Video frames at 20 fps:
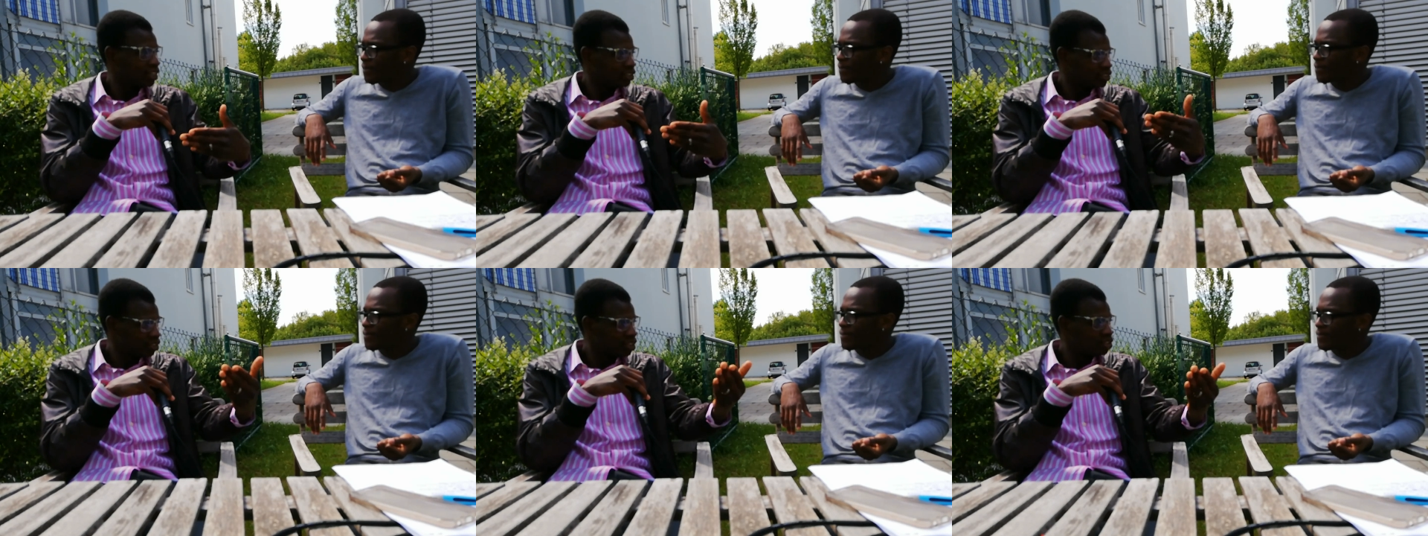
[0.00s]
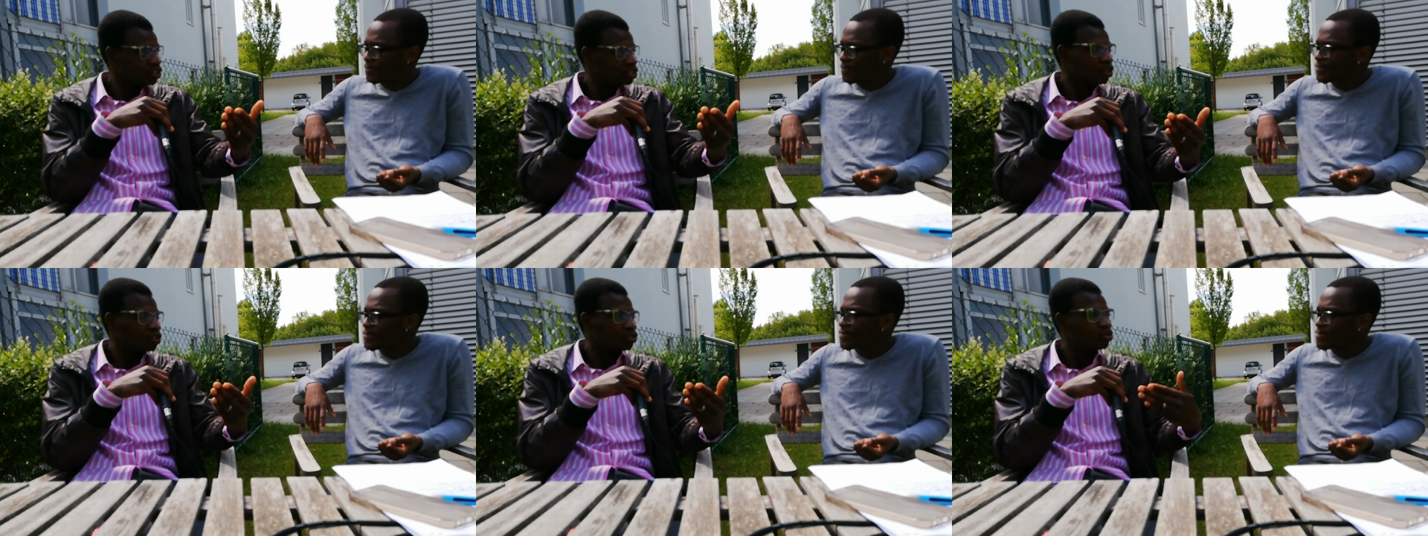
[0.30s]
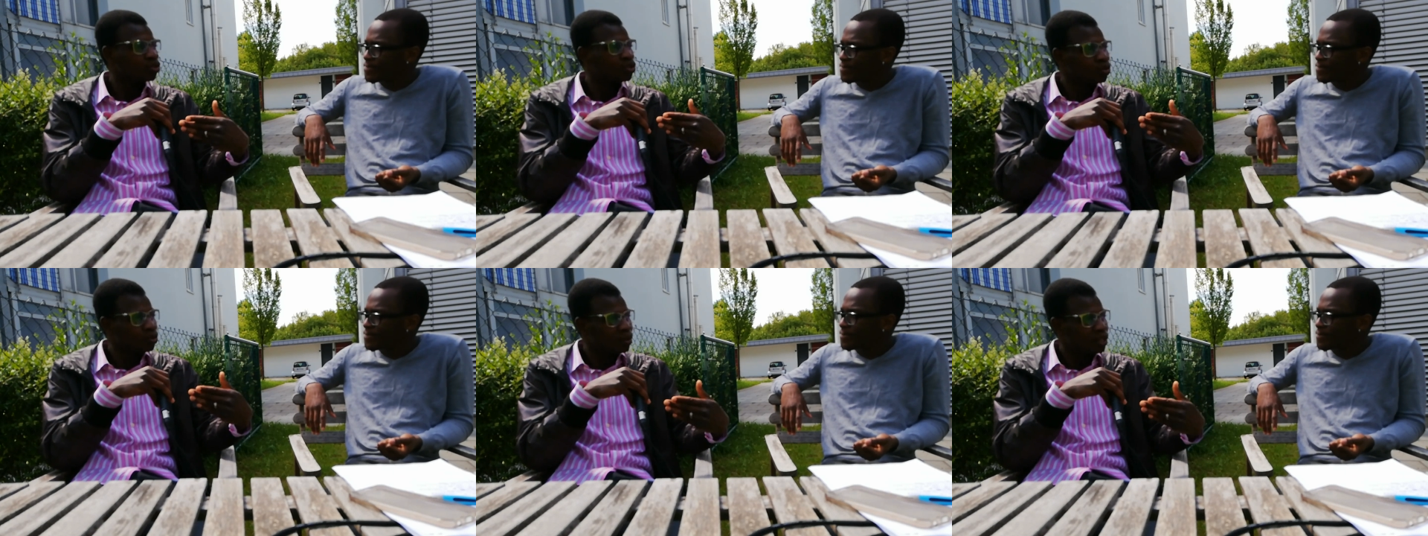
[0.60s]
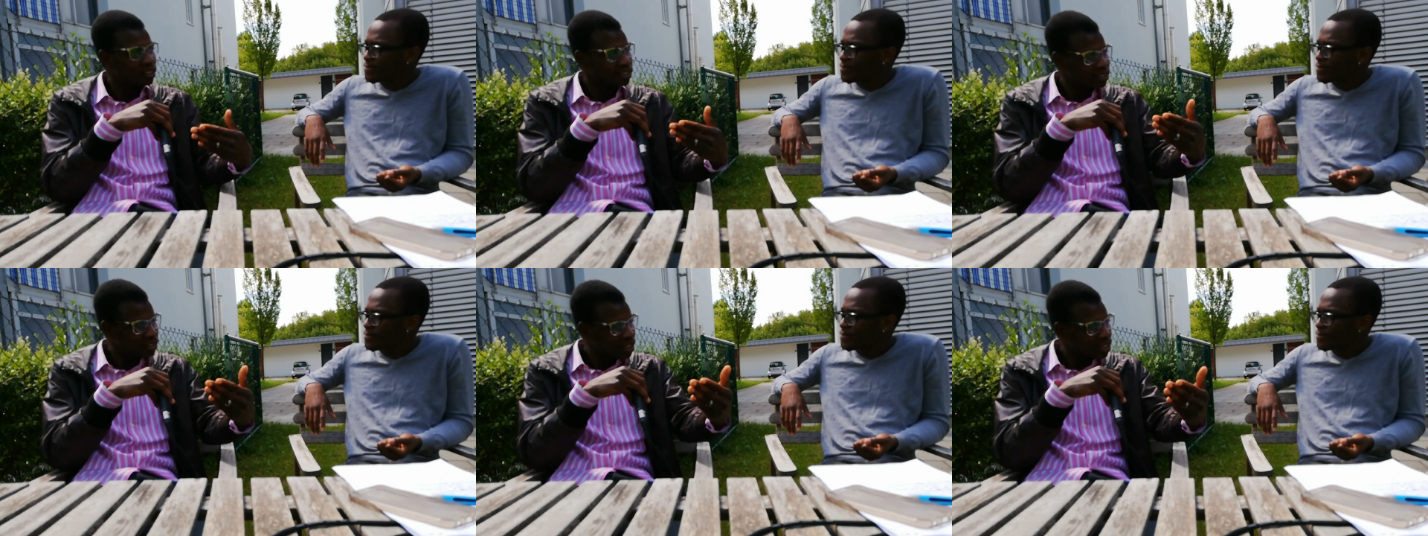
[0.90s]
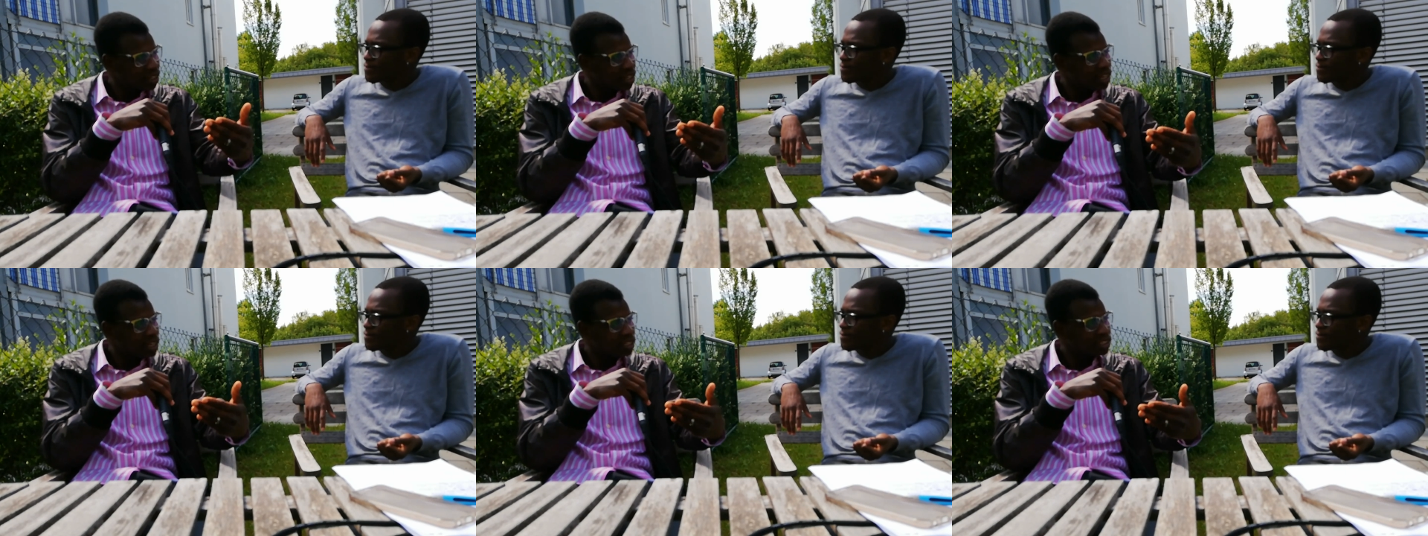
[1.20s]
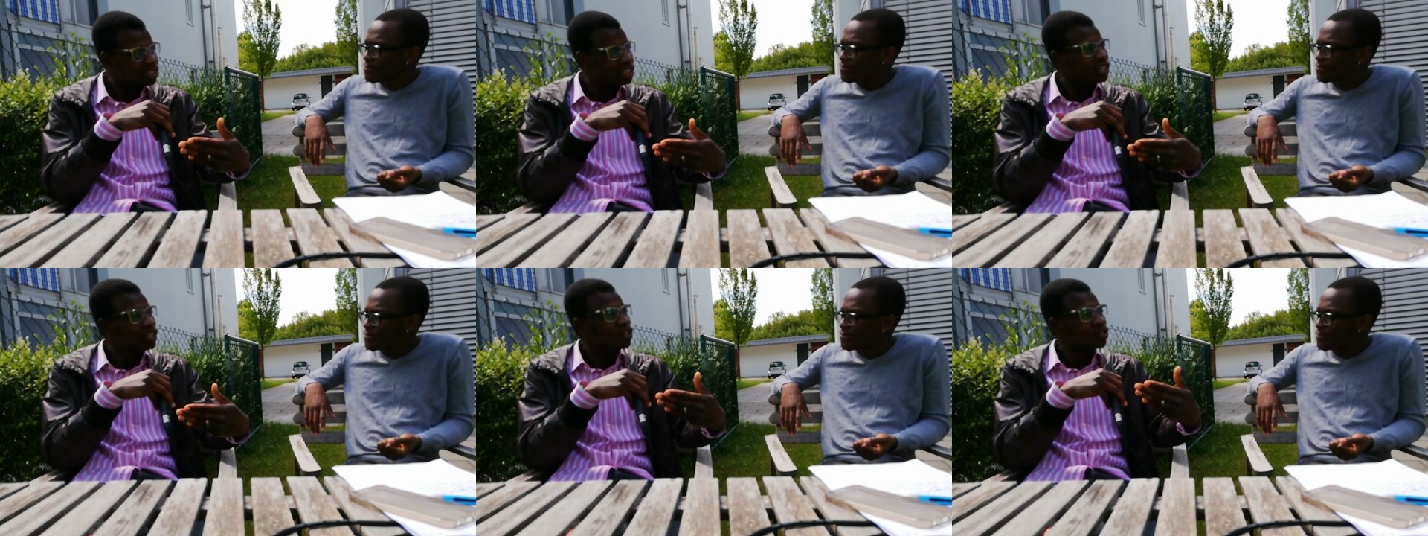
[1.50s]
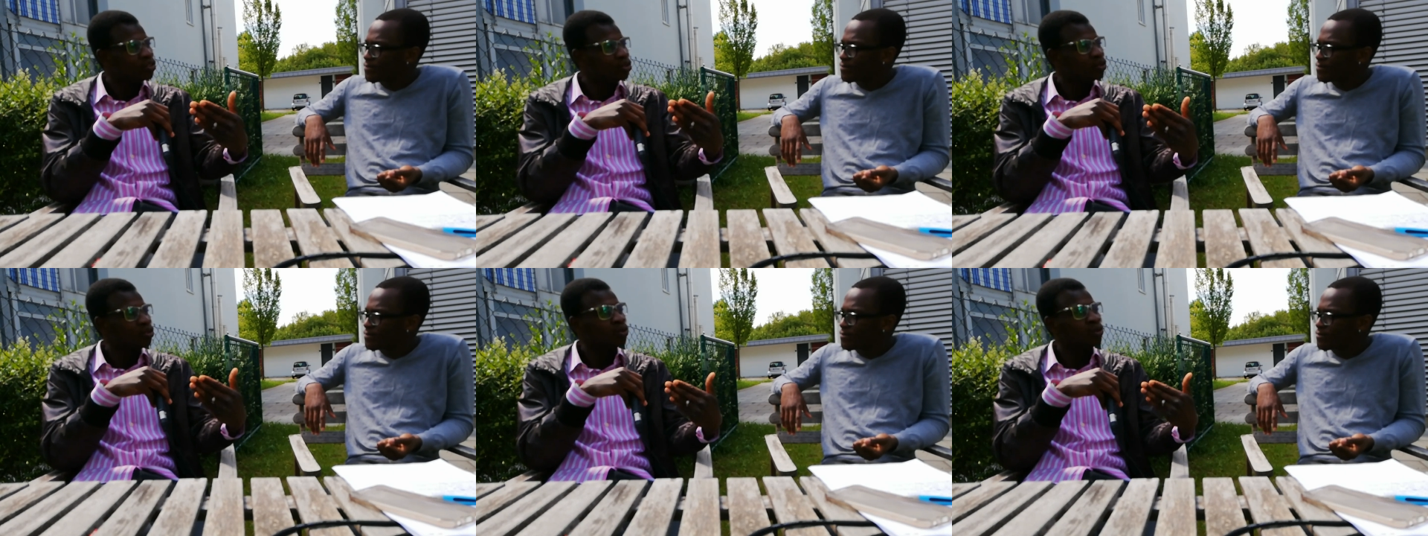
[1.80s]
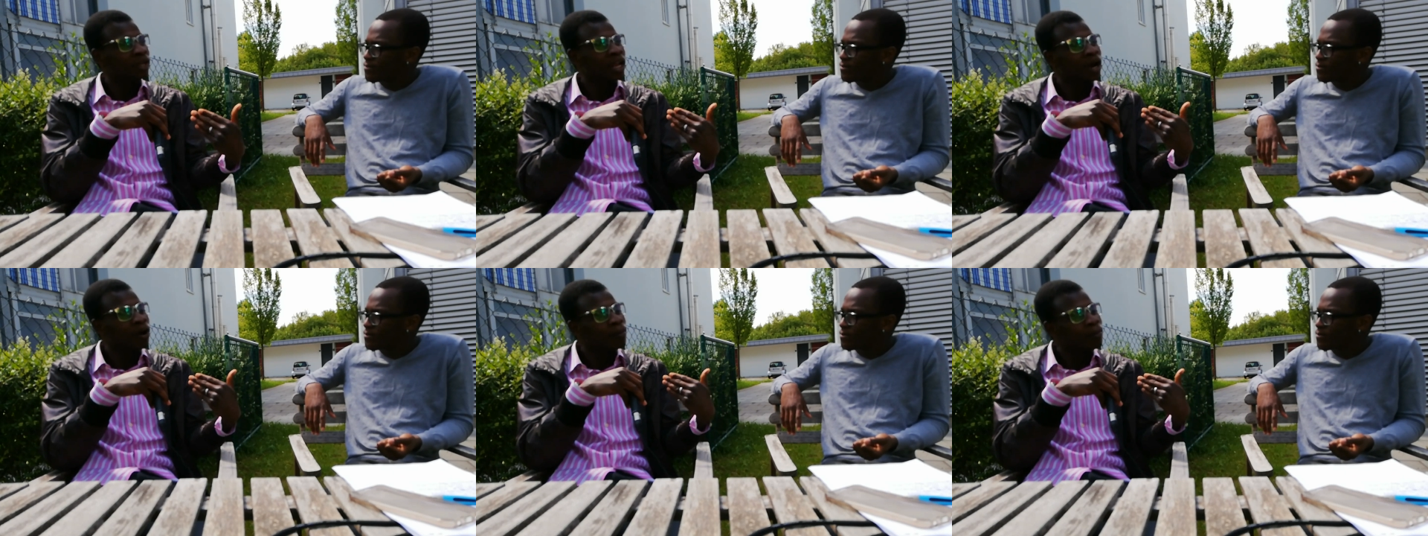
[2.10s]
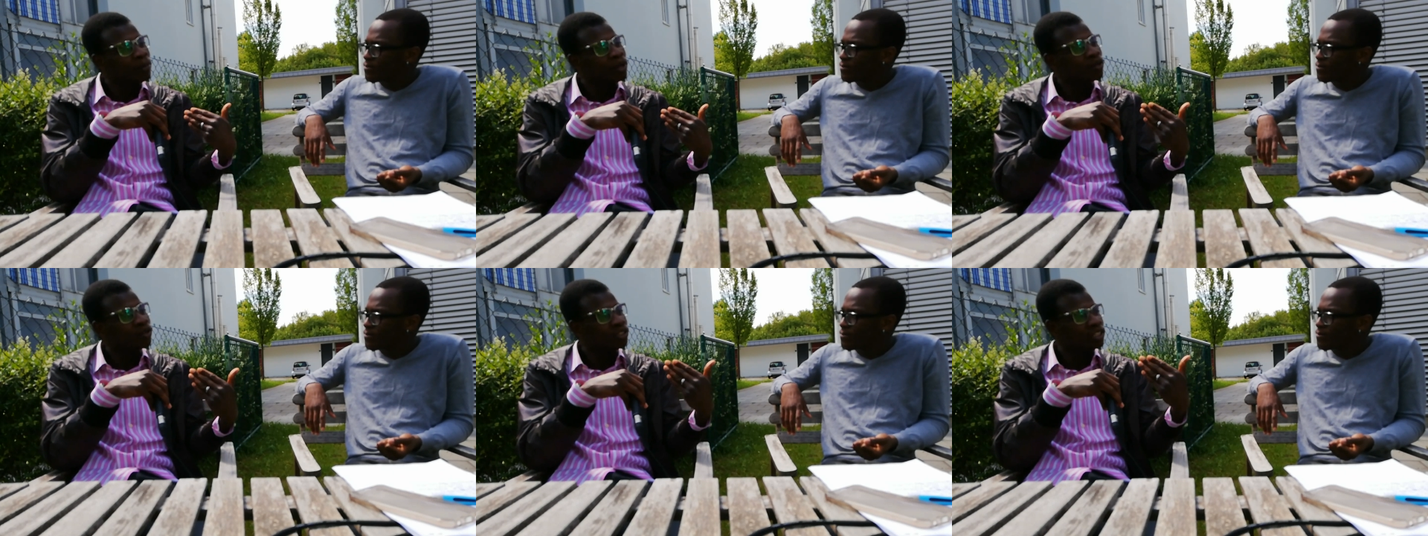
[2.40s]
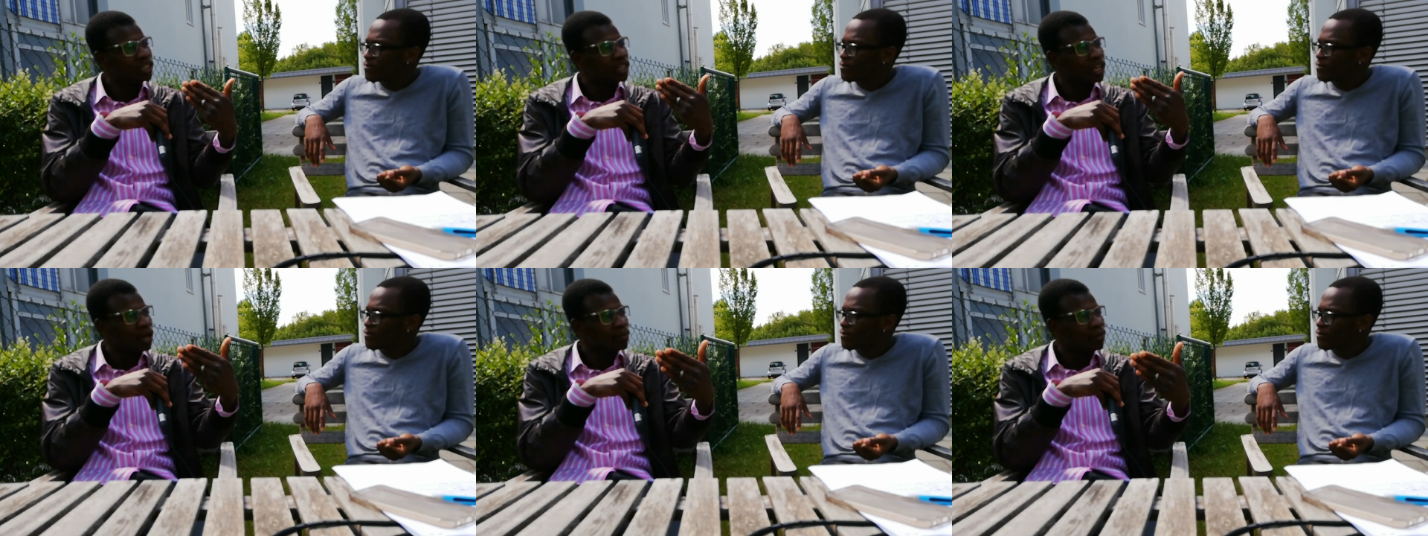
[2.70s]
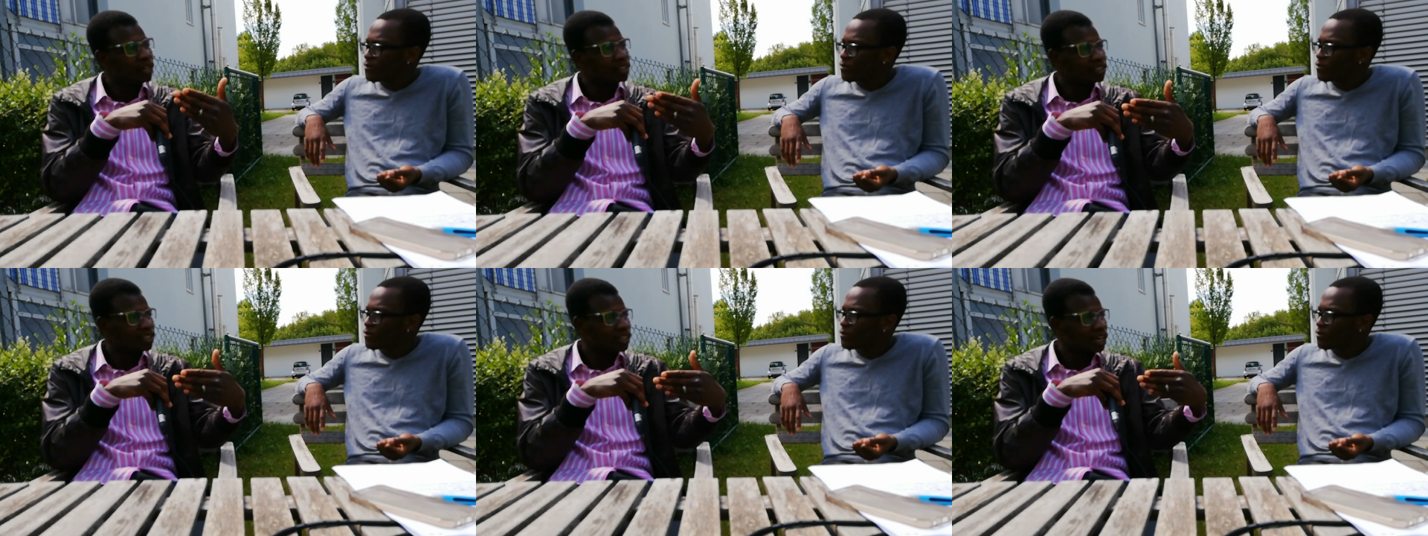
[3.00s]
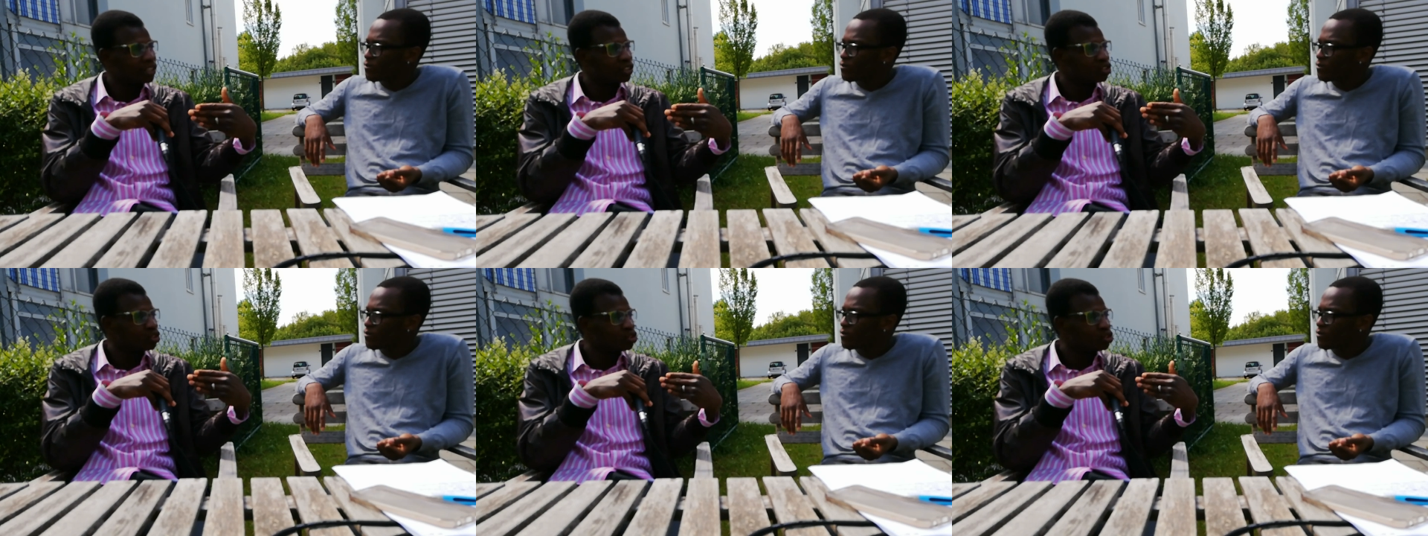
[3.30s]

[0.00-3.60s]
extension. So you'll be extended. So you now mail the embassy that